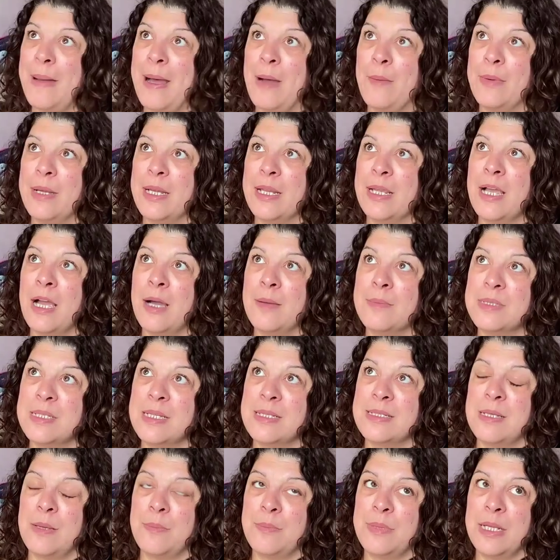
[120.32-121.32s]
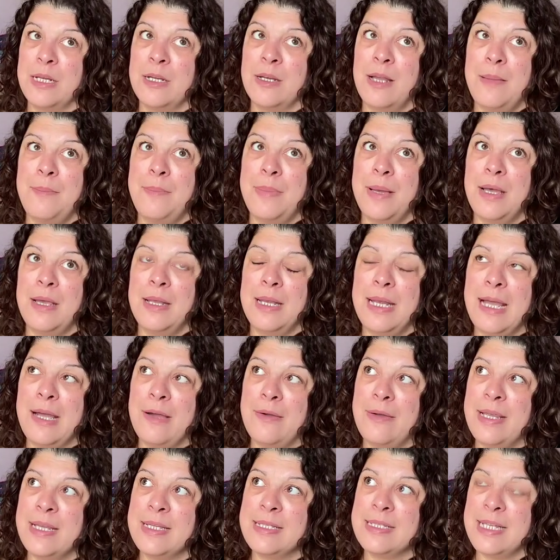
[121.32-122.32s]
about when it comes to something like
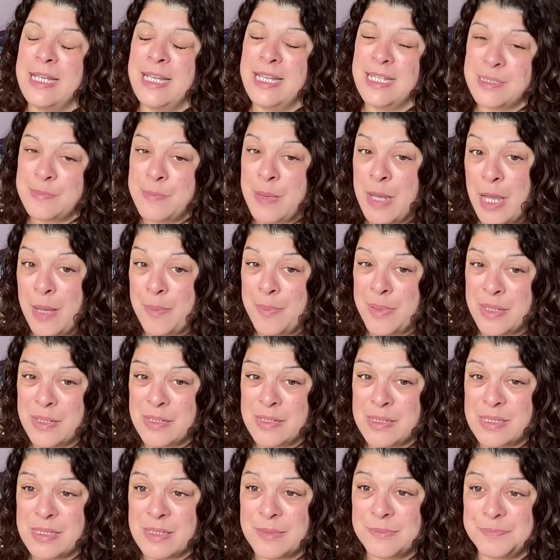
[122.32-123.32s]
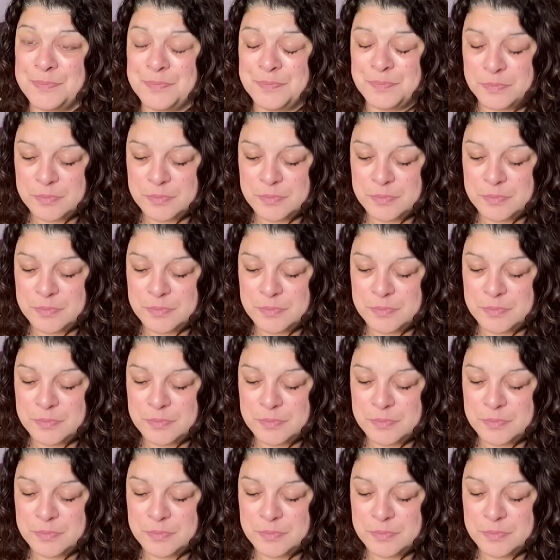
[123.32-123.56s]
burnout is its purpose.